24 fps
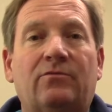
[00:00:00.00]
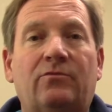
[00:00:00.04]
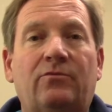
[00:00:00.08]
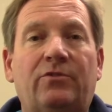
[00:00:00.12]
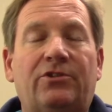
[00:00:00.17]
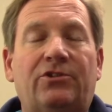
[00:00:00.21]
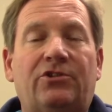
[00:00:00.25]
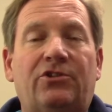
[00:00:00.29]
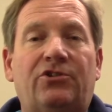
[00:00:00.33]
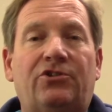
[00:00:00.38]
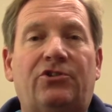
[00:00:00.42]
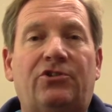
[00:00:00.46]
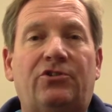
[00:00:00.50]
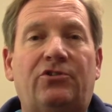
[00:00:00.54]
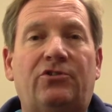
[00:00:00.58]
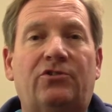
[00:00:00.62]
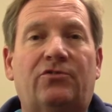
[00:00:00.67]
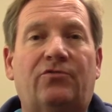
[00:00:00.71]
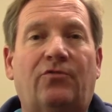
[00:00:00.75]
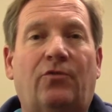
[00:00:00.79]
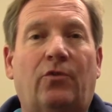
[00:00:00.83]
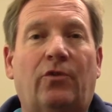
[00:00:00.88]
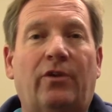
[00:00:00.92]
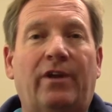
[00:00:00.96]
which is
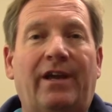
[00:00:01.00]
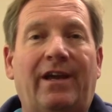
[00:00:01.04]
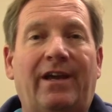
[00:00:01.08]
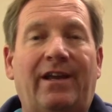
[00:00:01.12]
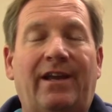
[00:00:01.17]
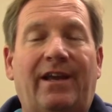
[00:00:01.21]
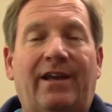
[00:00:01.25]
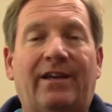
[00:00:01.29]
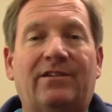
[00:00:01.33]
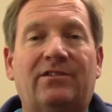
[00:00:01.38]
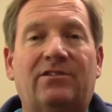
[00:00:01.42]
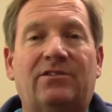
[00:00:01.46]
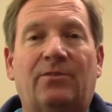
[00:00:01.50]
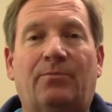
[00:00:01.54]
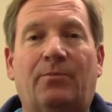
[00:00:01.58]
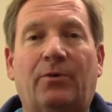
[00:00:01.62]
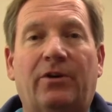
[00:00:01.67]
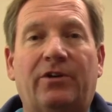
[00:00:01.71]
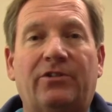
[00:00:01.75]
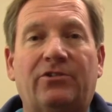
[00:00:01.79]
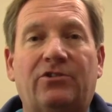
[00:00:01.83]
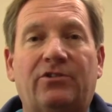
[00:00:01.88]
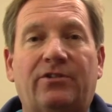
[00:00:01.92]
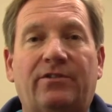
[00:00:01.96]
used for headache
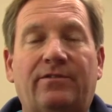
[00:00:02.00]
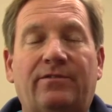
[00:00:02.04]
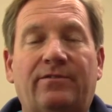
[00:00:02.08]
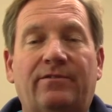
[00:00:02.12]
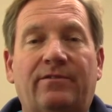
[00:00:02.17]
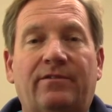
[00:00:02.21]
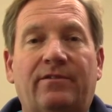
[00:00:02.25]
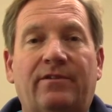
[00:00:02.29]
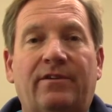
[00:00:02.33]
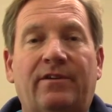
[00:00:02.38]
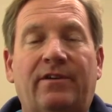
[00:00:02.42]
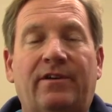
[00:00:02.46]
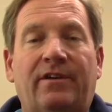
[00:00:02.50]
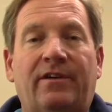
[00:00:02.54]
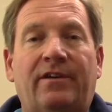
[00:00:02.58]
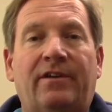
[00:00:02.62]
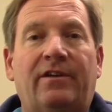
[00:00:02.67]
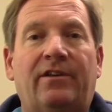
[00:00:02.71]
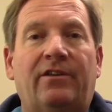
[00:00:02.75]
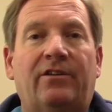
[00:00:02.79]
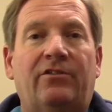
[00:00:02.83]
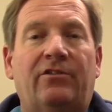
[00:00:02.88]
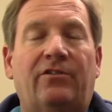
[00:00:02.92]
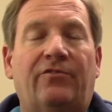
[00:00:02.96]
suppression.
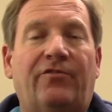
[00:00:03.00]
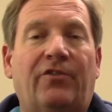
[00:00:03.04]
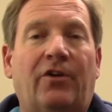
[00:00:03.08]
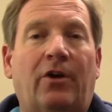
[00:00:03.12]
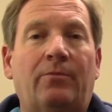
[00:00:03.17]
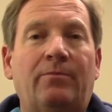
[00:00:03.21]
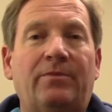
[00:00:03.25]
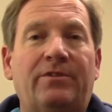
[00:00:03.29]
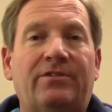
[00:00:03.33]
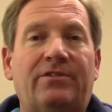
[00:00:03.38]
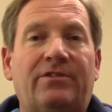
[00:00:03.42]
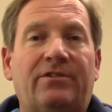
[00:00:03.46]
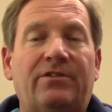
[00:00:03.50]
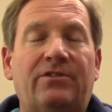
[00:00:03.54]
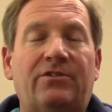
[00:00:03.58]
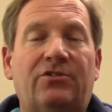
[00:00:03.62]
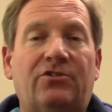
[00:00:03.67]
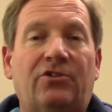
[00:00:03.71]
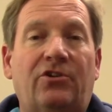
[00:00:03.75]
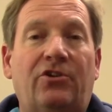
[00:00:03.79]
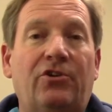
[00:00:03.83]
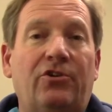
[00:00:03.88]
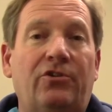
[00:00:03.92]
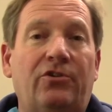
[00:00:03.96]
The
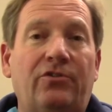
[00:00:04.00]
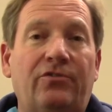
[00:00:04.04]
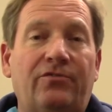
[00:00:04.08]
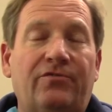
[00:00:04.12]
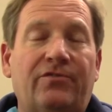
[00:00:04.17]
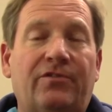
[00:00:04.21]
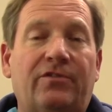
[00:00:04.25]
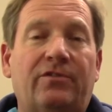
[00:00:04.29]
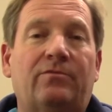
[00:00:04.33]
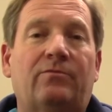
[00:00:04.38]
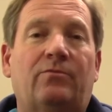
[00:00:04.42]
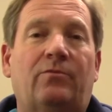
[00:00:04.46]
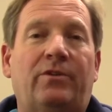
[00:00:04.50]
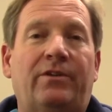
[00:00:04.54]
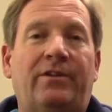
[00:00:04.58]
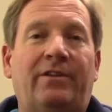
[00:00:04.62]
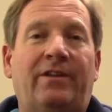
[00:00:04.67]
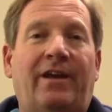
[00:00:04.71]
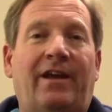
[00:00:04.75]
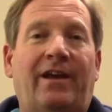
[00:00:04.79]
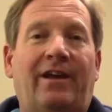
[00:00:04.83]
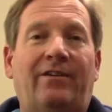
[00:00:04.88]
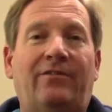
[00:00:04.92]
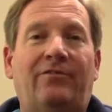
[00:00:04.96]
pharmacist goofed when
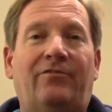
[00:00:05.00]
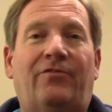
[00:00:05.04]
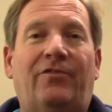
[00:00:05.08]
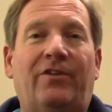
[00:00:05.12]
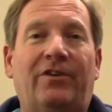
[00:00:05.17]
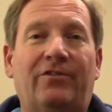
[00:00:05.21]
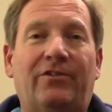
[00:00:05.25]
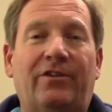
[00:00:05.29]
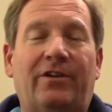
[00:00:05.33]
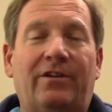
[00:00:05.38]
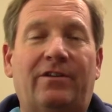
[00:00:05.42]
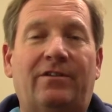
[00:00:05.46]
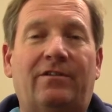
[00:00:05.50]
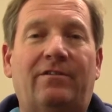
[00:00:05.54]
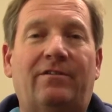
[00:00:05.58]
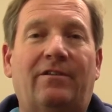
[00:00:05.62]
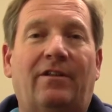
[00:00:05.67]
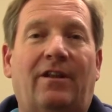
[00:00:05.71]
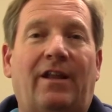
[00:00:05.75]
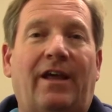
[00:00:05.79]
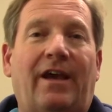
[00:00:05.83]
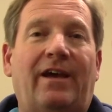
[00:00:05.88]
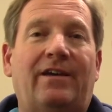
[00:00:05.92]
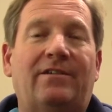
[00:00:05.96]
they filled it the
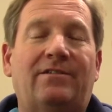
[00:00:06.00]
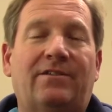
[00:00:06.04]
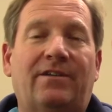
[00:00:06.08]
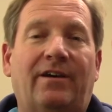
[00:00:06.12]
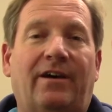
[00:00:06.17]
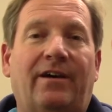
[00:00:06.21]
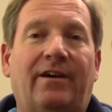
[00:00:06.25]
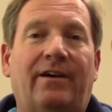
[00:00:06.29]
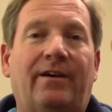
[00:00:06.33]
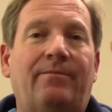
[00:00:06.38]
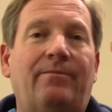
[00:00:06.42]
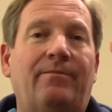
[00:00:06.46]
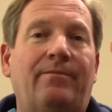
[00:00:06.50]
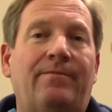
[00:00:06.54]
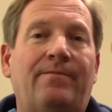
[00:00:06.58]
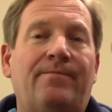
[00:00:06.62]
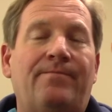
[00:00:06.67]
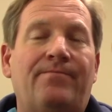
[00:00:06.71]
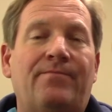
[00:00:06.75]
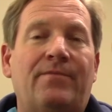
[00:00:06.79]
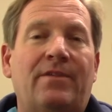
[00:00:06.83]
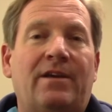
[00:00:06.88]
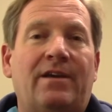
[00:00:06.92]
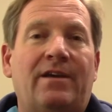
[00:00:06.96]
last time
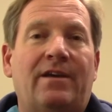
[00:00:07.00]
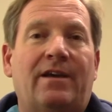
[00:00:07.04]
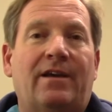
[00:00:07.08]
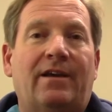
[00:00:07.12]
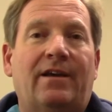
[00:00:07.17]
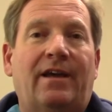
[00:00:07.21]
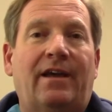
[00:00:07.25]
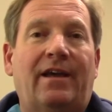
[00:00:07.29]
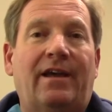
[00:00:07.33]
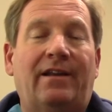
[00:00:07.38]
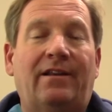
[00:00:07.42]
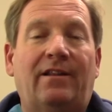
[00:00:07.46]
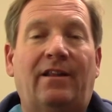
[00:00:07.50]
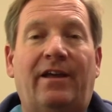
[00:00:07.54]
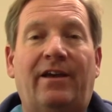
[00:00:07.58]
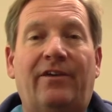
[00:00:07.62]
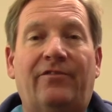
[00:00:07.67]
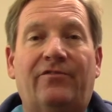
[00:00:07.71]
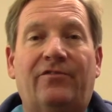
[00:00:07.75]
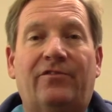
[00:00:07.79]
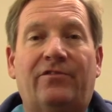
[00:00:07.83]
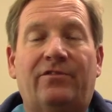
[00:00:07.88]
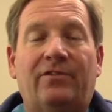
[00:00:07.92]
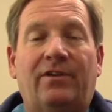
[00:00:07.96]
and
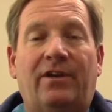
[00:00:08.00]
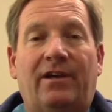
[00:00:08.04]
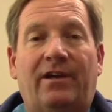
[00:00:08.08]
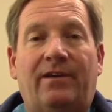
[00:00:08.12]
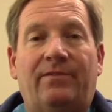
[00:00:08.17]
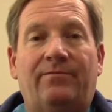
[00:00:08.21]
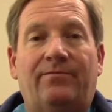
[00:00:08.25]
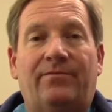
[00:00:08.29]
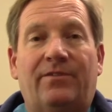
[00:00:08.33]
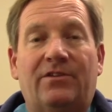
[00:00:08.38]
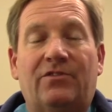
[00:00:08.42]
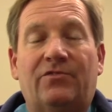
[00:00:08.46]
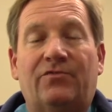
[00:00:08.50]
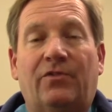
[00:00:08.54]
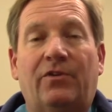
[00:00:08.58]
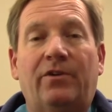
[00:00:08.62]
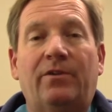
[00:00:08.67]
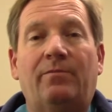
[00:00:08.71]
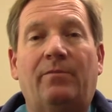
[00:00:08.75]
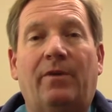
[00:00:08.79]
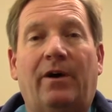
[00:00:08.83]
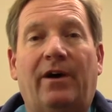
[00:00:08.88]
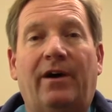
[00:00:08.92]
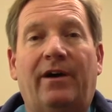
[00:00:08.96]
left this friend
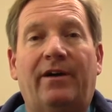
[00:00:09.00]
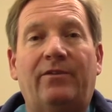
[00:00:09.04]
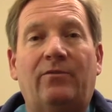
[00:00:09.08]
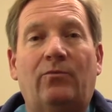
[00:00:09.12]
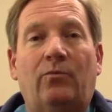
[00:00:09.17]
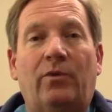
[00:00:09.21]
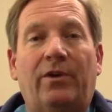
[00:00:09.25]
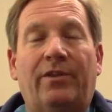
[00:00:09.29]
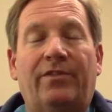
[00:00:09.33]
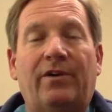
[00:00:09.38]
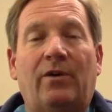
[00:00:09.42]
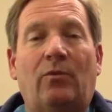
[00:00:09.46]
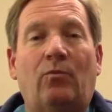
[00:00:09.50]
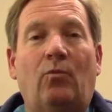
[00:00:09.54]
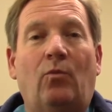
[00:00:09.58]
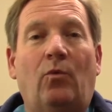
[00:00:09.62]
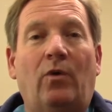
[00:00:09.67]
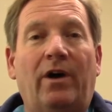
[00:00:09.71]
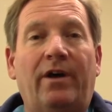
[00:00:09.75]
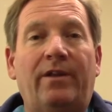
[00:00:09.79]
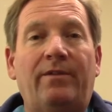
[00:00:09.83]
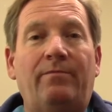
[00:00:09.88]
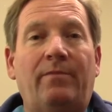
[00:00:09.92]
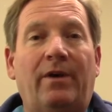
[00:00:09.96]
of mine with a
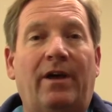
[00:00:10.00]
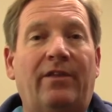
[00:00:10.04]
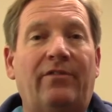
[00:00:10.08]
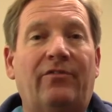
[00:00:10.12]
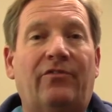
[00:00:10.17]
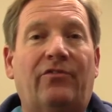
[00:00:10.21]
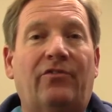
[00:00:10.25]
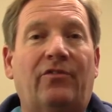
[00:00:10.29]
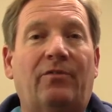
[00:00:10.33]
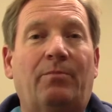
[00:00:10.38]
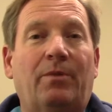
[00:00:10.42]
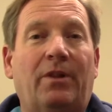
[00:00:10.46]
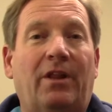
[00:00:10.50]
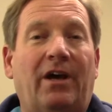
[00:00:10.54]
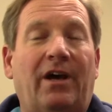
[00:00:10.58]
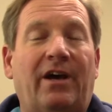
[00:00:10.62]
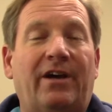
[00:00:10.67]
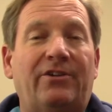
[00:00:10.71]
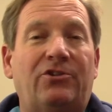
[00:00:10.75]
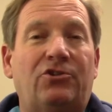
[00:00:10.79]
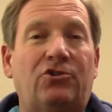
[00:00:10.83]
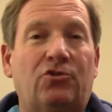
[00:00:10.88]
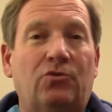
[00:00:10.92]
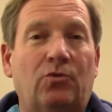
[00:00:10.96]
1-month
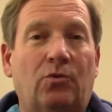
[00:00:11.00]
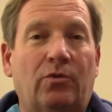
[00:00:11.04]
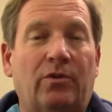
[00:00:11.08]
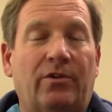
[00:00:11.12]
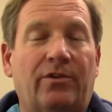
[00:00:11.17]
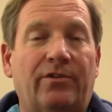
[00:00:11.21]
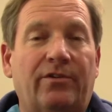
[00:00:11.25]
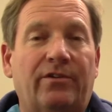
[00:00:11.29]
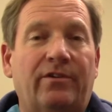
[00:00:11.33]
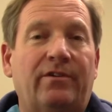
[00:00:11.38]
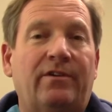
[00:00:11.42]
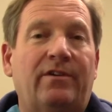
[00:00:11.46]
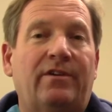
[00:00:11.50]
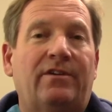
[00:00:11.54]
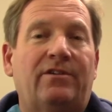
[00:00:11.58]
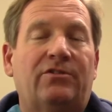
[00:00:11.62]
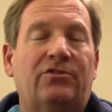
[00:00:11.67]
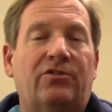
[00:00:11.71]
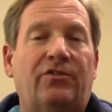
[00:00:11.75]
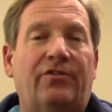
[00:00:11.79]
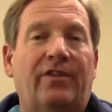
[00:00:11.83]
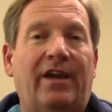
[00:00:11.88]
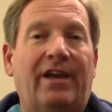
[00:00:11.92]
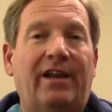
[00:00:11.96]
supply short.
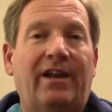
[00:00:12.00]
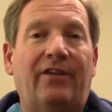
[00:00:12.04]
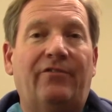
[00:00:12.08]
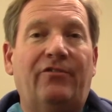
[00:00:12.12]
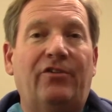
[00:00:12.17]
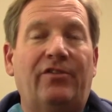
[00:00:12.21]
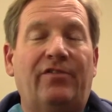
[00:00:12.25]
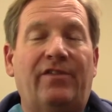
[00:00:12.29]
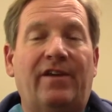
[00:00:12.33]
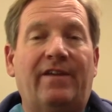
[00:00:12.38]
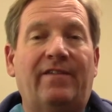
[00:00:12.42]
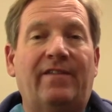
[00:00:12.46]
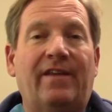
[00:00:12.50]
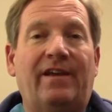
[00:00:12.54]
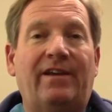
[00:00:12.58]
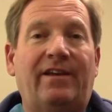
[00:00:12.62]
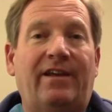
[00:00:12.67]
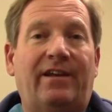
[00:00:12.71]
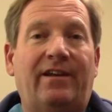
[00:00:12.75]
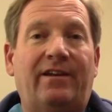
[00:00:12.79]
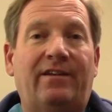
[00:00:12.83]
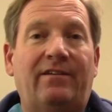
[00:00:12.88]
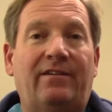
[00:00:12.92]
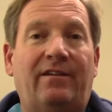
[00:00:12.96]
So they had everything they
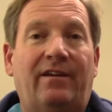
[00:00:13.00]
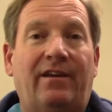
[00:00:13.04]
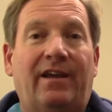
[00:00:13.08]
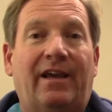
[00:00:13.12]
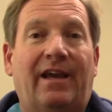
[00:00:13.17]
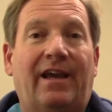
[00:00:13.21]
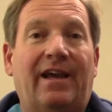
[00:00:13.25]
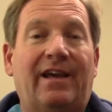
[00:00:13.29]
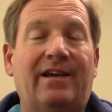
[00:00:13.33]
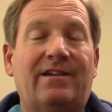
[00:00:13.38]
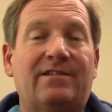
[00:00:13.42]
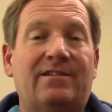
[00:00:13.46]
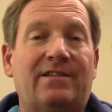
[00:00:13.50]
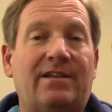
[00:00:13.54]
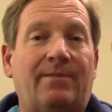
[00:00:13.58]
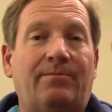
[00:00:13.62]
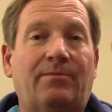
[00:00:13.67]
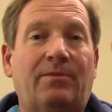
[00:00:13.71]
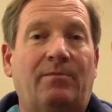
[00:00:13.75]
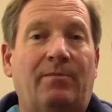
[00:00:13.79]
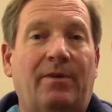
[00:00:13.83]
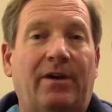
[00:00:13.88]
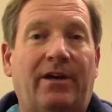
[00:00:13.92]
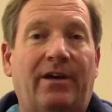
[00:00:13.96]
needed except
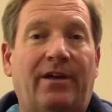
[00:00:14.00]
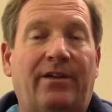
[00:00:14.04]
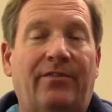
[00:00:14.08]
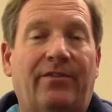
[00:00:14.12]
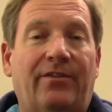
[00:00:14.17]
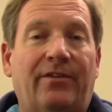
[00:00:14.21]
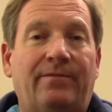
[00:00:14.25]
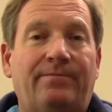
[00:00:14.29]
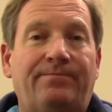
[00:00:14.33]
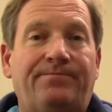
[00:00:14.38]
a month.